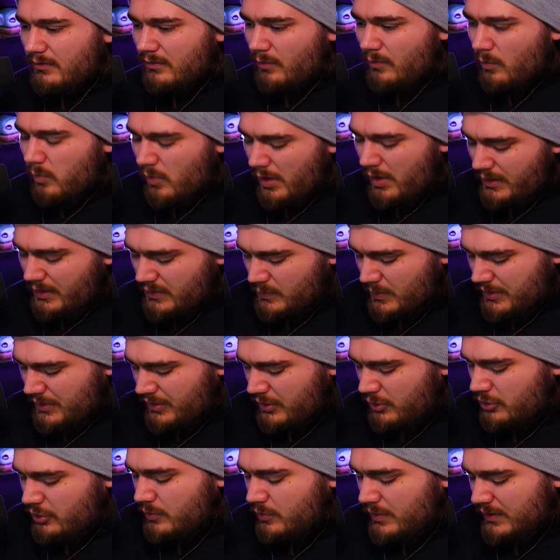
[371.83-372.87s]
One is with the
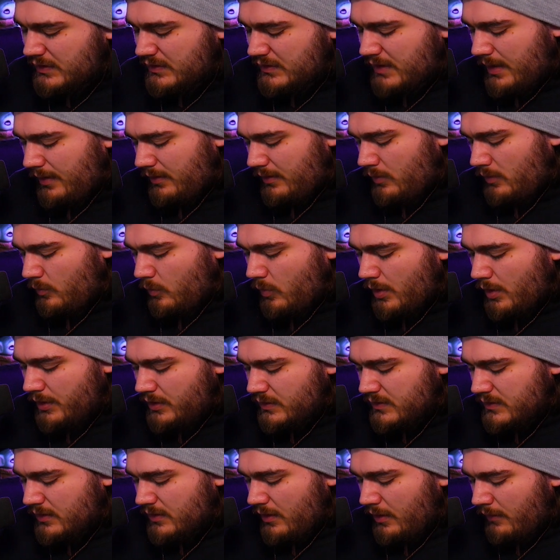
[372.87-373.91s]
newest set, and one is